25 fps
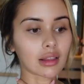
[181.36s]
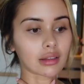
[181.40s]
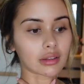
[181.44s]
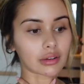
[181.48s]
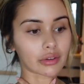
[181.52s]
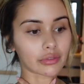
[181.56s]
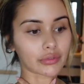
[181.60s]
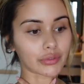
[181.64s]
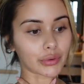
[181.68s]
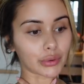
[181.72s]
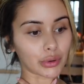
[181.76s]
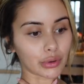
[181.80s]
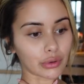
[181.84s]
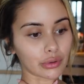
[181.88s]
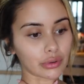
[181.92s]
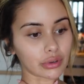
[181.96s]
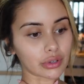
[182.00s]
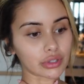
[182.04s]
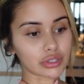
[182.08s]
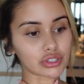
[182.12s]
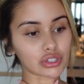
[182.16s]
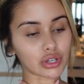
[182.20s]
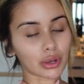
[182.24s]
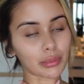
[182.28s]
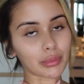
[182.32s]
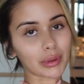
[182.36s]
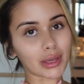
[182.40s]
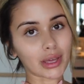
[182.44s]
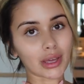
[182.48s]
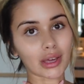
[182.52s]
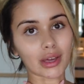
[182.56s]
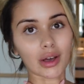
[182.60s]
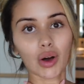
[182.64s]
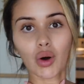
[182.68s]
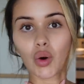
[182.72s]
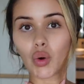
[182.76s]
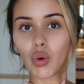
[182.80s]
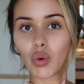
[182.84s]
a little food
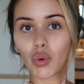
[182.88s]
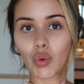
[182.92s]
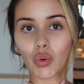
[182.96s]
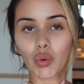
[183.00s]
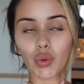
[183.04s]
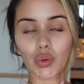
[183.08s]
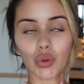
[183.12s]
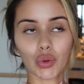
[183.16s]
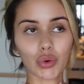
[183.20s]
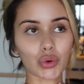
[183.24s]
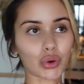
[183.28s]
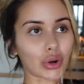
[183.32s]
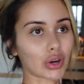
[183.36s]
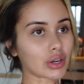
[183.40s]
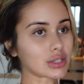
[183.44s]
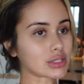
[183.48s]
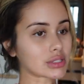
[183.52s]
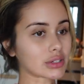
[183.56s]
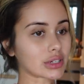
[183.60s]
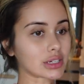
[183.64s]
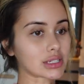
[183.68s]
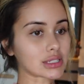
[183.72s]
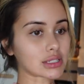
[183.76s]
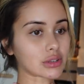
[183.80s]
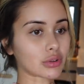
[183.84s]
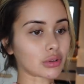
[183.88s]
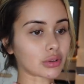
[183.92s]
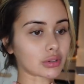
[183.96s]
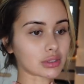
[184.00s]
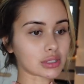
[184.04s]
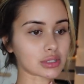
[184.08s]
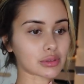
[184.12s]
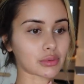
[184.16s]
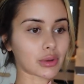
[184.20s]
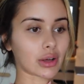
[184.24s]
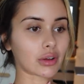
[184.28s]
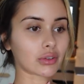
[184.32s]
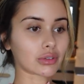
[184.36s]
shopping haul or groceries haul
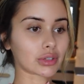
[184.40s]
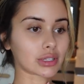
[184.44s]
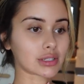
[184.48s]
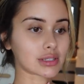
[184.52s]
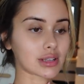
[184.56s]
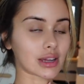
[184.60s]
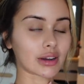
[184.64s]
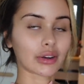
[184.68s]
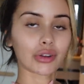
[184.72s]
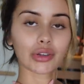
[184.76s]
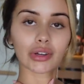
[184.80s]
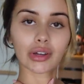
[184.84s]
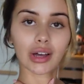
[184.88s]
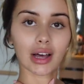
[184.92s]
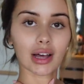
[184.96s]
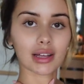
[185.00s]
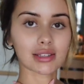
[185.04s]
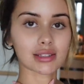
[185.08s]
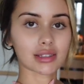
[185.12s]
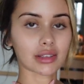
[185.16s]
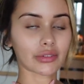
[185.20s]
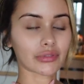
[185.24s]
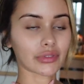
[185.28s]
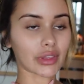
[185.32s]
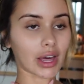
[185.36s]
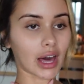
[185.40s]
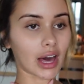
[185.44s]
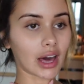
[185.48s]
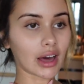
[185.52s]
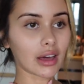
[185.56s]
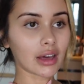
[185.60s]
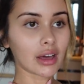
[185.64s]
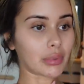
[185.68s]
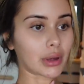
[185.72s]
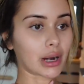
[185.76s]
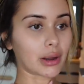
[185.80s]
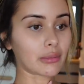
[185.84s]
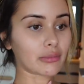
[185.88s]
as well, because I know you guys love that.
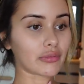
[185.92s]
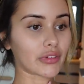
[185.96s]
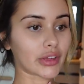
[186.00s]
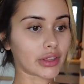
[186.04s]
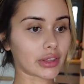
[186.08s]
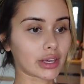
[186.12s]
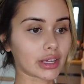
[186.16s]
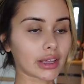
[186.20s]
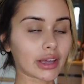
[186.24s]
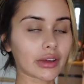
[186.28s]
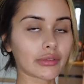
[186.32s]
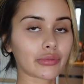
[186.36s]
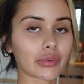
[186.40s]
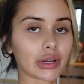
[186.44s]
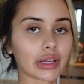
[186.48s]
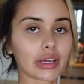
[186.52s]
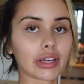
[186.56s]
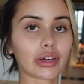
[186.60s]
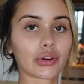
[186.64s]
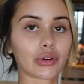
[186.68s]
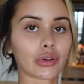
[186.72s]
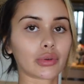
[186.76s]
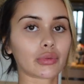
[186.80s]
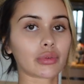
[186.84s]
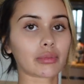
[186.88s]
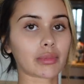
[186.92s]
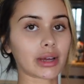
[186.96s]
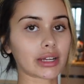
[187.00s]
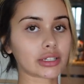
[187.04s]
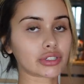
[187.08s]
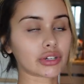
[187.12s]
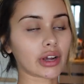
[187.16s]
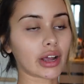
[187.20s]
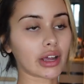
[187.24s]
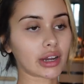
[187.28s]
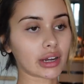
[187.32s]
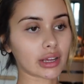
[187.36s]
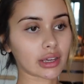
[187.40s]
But I'm feeling like really good with my
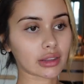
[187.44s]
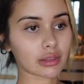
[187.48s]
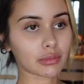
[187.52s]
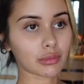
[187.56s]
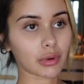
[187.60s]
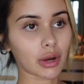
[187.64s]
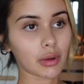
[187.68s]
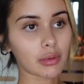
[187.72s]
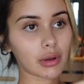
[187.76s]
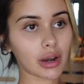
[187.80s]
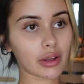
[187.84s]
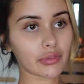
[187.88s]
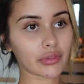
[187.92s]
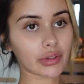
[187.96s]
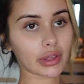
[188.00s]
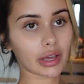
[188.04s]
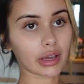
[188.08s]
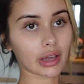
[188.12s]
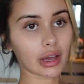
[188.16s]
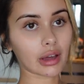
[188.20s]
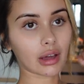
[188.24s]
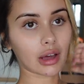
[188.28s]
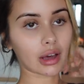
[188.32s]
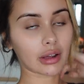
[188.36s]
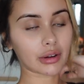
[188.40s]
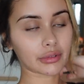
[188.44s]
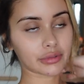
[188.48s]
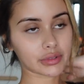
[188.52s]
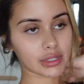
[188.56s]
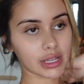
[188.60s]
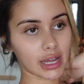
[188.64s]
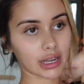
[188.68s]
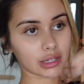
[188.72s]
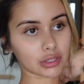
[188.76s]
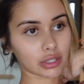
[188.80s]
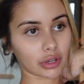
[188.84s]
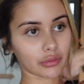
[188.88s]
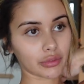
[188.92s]
training at the moment. I feel like I kind of
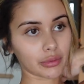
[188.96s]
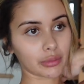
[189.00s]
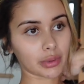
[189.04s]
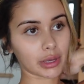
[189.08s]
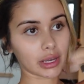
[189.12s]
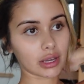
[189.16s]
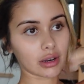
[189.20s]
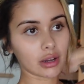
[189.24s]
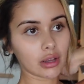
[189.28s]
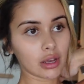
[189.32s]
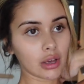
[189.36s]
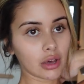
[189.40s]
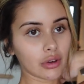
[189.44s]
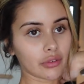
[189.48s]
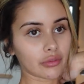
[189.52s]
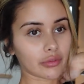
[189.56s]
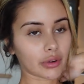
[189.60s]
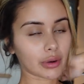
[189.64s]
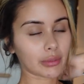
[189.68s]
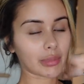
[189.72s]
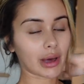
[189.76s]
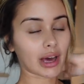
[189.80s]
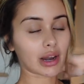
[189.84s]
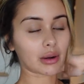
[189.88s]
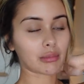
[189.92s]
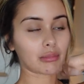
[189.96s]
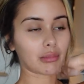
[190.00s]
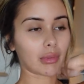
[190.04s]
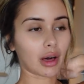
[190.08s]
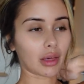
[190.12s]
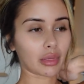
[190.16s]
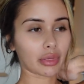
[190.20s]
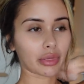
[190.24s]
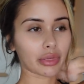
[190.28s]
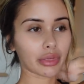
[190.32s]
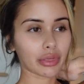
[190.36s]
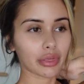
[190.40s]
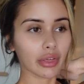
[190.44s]
slacked off a bit for about a
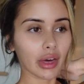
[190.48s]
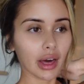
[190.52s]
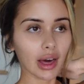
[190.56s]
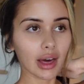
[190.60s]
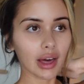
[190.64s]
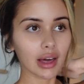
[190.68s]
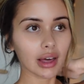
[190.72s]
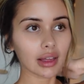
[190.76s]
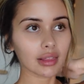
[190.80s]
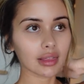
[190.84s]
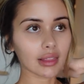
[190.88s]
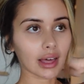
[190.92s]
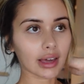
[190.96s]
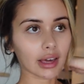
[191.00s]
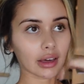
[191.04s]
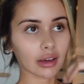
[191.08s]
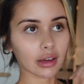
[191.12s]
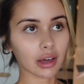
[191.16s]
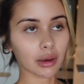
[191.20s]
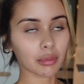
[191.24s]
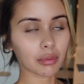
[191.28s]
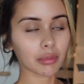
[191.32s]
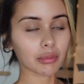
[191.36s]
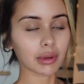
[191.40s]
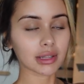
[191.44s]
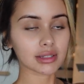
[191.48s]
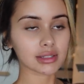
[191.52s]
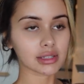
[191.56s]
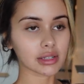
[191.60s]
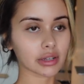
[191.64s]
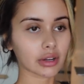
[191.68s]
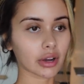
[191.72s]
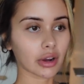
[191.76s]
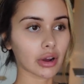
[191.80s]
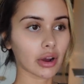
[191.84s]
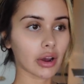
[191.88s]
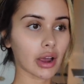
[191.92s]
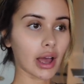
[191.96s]
month there, like a couple months
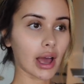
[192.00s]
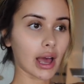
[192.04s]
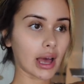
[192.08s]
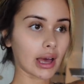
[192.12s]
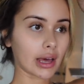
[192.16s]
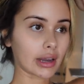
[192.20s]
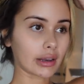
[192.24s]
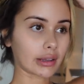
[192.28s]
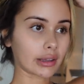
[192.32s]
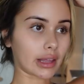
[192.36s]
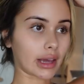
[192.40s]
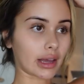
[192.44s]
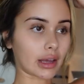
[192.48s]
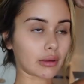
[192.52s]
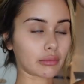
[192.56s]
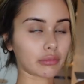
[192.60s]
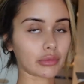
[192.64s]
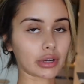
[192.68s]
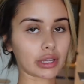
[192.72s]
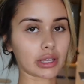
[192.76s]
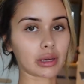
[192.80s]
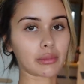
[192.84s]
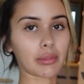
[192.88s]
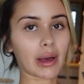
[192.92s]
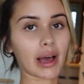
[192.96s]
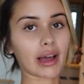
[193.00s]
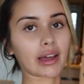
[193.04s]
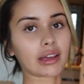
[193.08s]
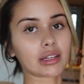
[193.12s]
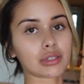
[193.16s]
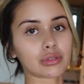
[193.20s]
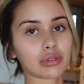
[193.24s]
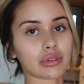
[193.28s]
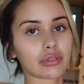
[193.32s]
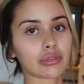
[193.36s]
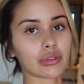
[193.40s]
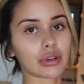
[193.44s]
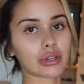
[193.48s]
ago, and like I'm really back
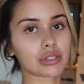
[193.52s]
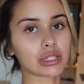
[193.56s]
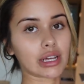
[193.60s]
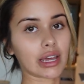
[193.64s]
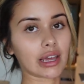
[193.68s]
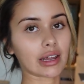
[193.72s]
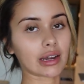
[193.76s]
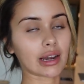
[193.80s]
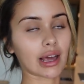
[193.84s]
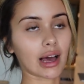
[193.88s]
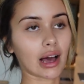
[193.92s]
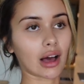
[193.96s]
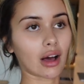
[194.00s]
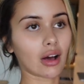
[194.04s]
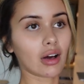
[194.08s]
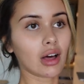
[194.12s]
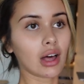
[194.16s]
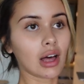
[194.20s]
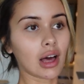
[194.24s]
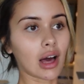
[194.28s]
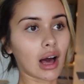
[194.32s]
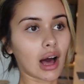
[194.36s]
into a routine now.